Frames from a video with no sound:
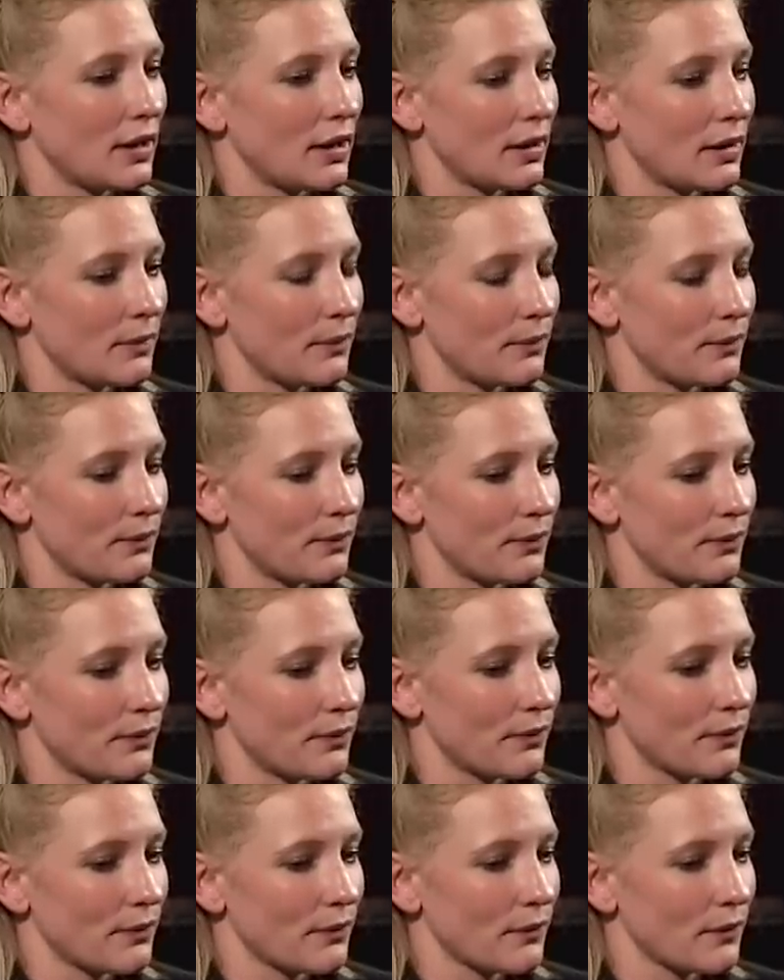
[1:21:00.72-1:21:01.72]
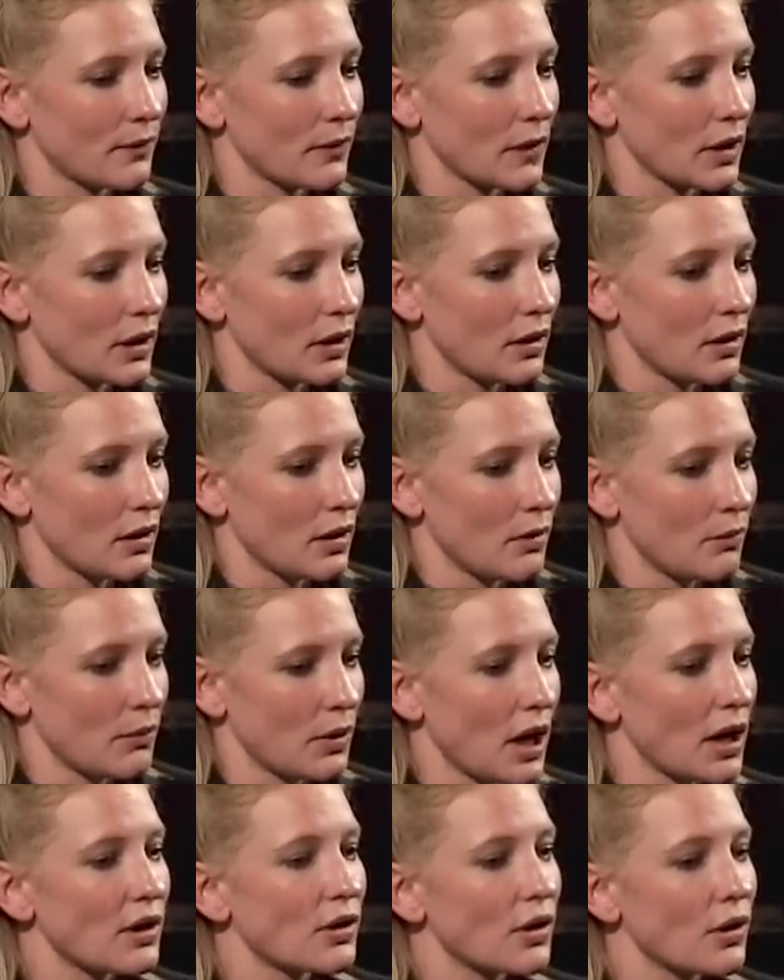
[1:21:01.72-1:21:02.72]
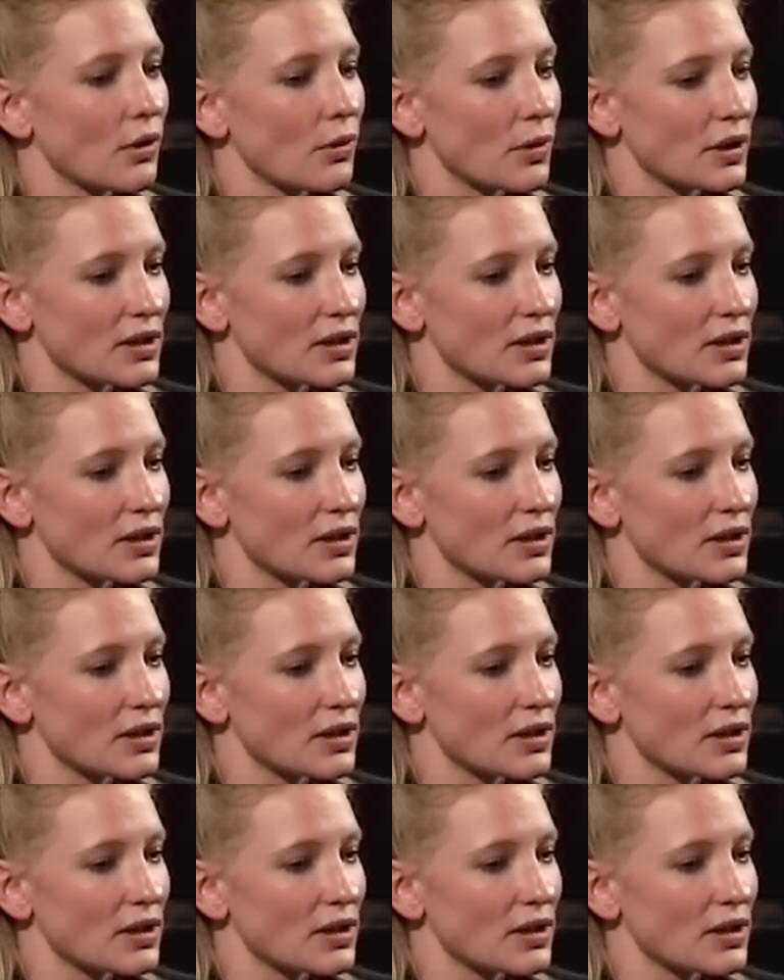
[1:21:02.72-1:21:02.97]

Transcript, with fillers: Um, but I don't know.